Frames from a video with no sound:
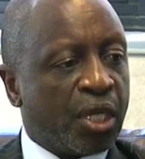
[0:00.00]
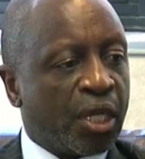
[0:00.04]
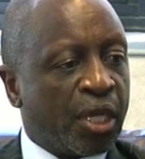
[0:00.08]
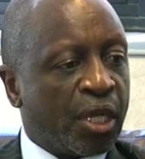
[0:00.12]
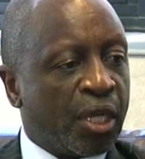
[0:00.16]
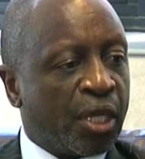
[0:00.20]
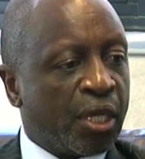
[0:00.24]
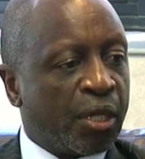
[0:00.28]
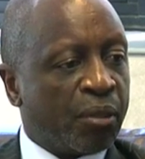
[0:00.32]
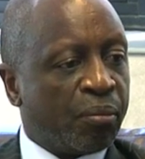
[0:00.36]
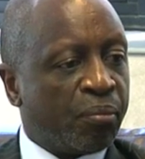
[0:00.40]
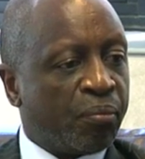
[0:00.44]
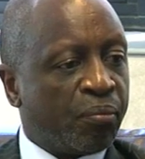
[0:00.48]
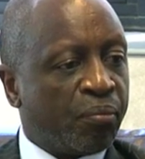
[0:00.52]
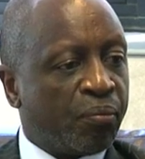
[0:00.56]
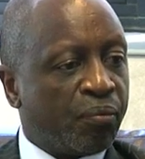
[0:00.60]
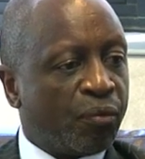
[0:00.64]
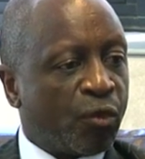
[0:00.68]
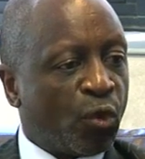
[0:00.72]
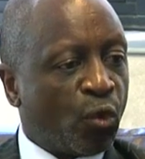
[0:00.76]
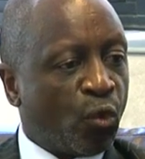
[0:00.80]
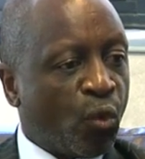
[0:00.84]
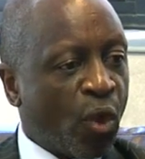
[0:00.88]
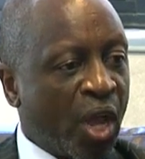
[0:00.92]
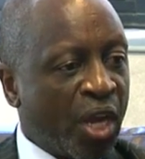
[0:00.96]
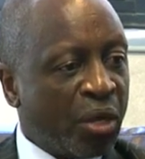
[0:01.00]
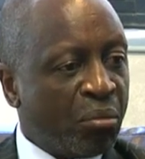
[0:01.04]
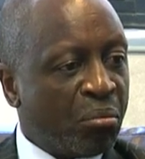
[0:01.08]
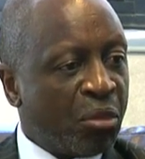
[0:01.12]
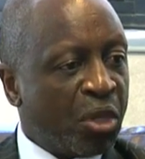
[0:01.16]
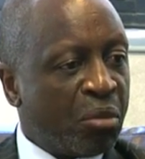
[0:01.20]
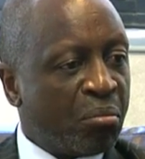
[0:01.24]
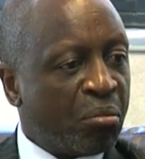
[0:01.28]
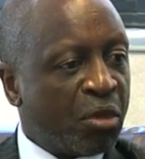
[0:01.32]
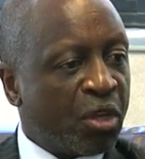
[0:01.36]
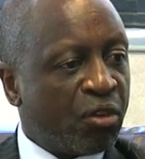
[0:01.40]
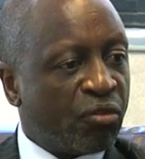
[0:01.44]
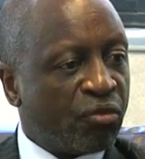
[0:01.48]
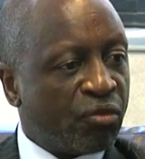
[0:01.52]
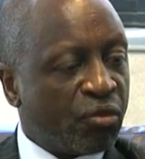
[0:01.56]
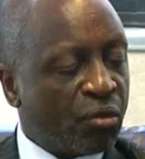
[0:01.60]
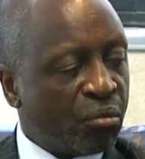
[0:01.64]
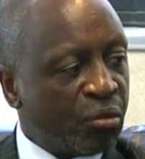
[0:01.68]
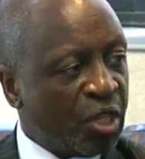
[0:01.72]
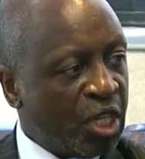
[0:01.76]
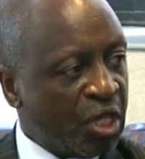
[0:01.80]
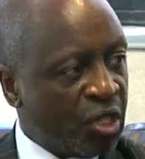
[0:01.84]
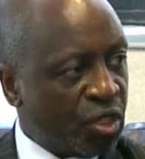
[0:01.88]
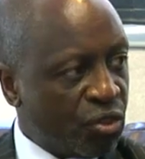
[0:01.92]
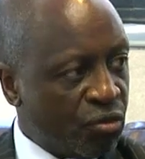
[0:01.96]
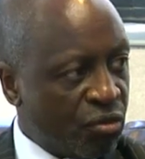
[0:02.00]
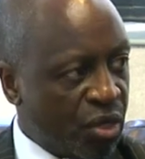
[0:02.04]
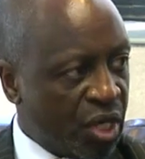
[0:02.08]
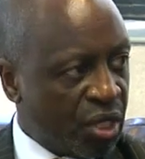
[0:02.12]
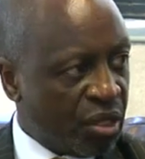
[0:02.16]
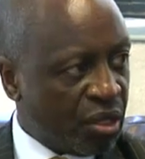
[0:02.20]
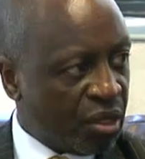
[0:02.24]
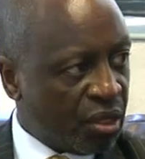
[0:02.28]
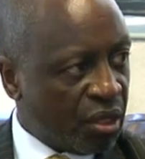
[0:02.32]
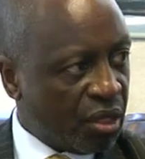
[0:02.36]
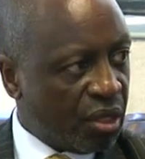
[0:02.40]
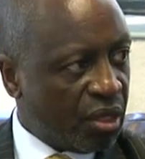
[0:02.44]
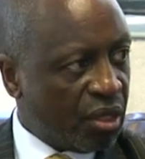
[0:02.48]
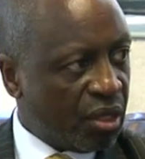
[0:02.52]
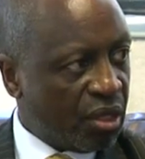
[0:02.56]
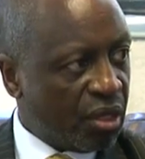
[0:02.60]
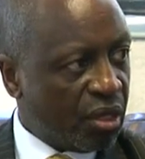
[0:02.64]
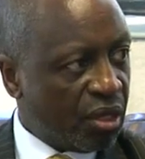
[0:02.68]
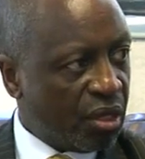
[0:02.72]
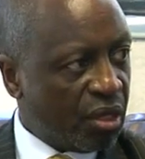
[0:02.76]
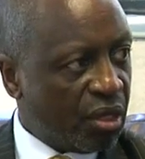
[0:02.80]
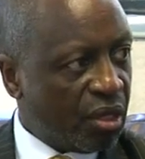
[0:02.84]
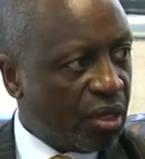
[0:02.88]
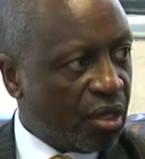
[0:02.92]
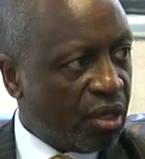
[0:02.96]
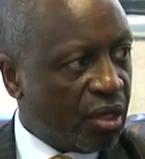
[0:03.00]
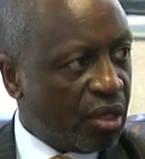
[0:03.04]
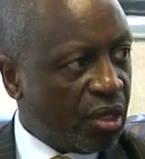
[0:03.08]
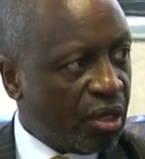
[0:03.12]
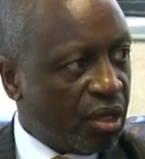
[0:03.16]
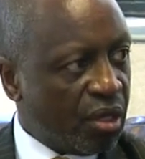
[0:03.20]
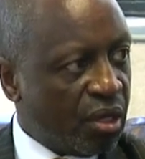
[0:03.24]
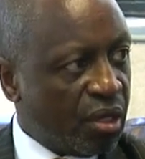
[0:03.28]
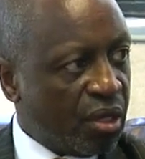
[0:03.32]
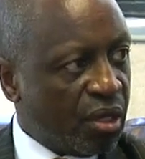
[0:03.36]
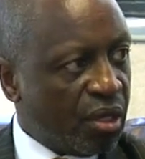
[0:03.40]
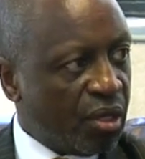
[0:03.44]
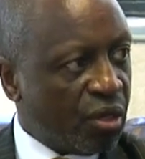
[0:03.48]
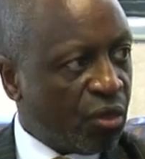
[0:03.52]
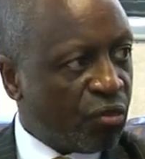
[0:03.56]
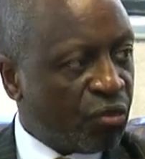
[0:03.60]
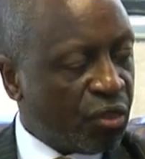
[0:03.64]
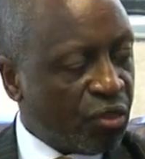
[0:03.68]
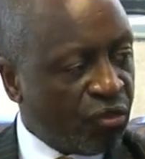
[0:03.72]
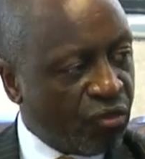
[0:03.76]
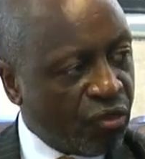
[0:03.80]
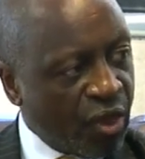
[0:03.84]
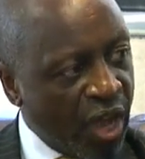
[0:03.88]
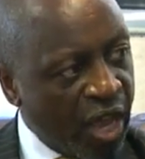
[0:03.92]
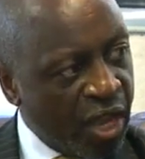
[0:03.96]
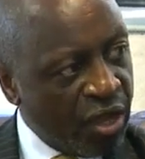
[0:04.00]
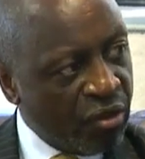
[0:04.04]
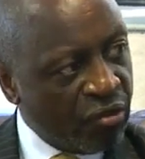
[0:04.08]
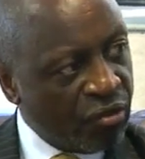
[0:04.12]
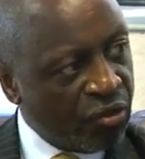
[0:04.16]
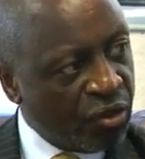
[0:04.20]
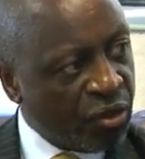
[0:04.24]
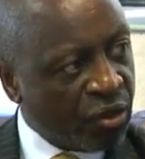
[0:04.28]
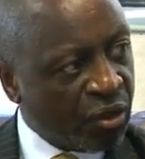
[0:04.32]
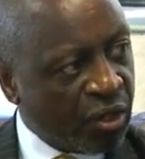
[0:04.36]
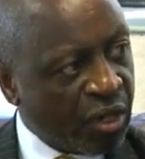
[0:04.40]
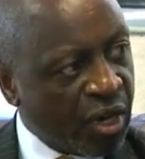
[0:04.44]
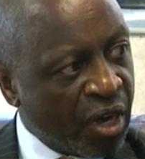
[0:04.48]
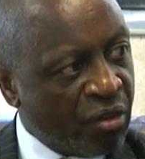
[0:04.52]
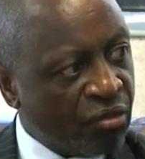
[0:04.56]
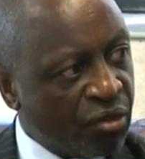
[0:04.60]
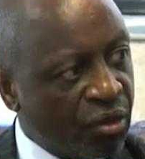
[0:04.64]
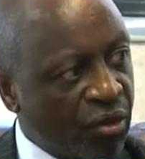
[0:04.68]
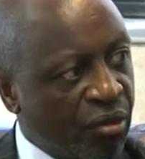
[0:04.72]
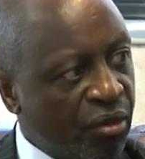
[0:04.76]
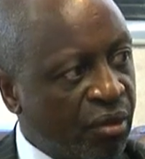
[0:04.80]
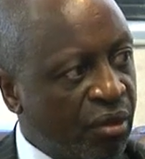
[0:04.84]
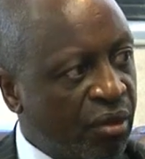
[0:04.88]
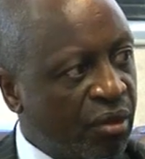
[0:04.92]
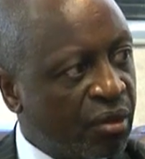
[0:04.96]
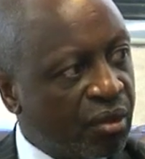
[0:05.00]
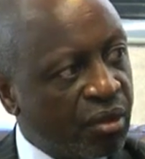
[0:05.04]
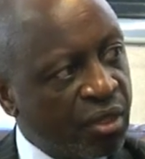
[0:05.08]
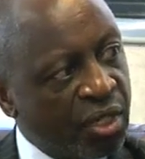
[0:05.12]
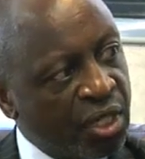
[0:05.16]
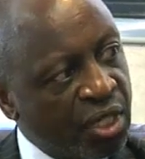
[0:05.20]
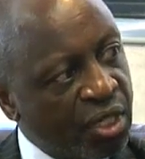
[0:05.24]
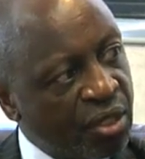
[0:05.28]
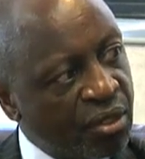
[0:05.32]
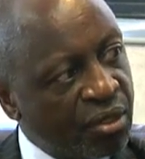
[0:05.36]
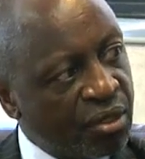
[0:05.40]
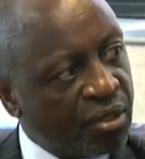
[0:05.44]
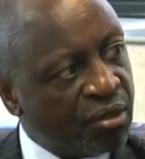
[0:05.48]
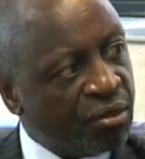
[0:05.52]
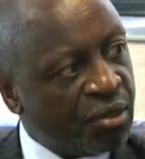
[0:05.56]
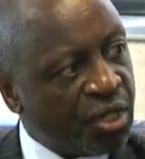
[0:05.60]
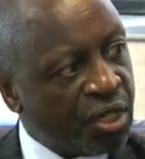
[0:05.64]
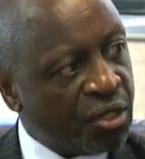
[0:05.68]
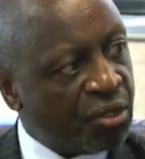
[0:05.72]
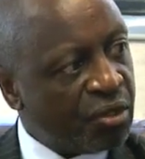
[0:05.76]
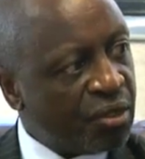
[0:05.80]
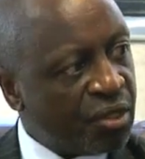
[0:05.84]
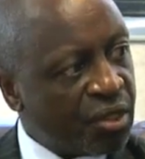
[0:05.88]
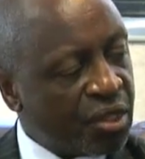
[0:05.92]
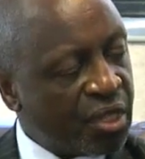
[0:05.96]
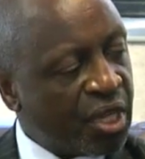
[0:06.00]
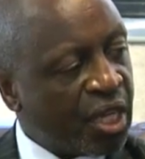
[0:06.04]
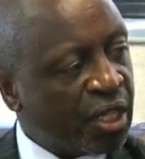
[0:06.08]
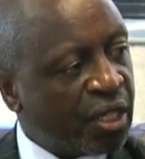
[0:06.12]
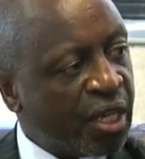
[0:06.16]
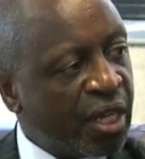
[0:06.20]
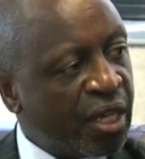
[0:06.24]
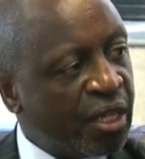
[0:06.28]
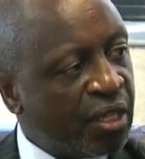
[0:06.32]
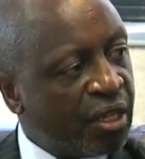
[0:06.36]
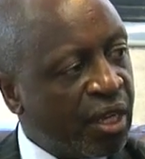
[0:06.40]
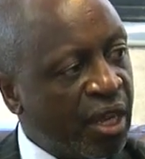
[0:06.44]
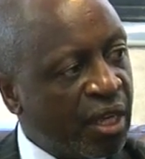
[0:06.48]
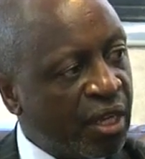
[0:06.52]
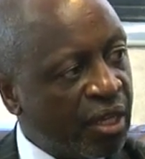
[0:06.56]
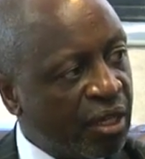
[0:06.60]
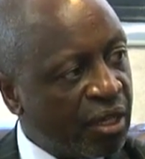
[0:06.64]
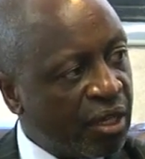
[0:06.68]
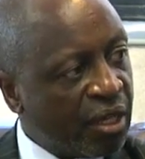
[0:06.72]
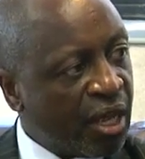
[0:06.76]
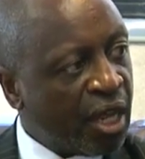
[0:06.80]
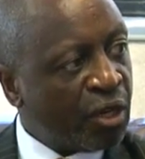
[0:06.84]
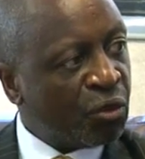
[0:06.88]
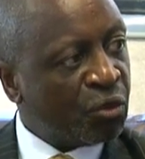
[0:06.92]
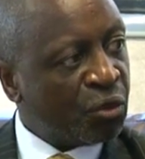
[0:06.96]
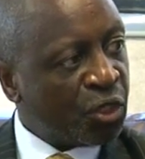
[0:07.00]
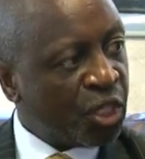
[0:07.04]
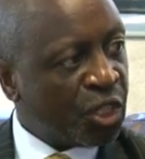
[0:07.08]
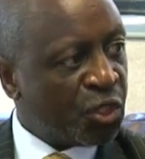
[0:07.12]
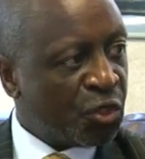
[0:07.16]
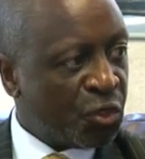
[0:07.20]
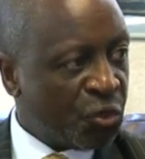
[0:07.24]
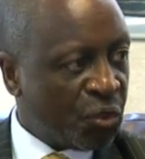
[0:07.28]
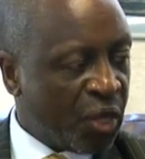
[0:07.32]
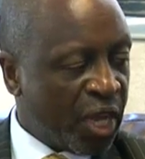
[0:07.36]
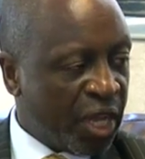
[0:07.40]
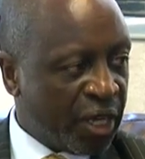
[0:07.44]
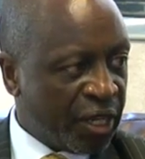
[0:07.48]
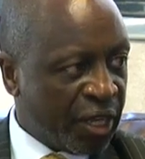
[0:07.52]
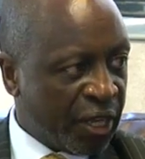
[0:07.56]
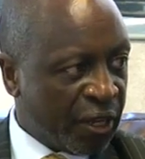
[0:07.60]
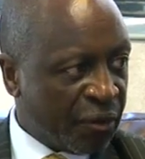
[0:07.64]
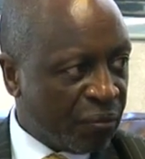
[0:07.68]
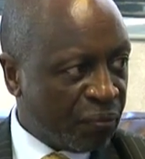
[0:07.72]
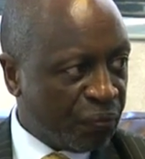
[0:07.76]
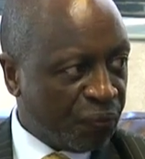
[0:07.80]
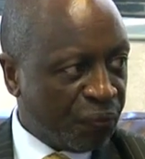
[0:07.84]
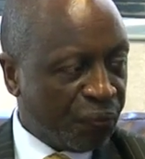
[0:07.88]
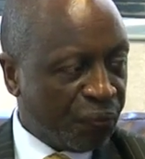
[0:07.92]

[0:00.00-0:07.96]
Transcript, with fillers: um, one member from each region of the five geographical regions that I, I alluded to earlier.